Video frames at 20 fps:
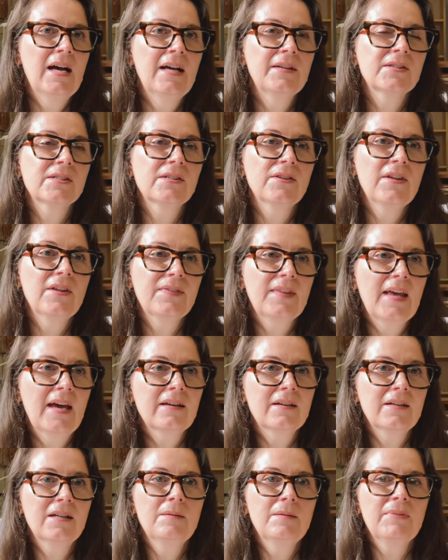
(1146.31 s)
So that
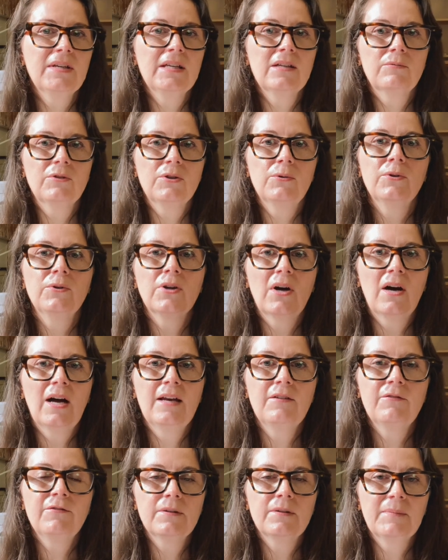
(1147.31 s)
can be a real
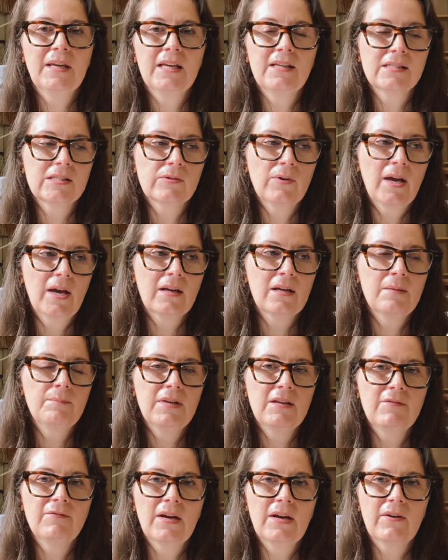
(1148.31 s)
guide for me, so I can
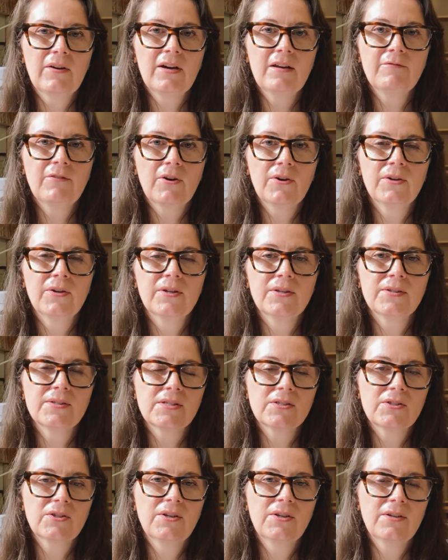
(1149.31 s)
be very
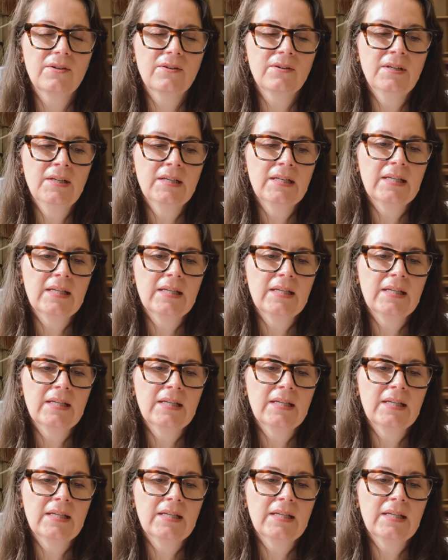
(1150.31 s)
focused on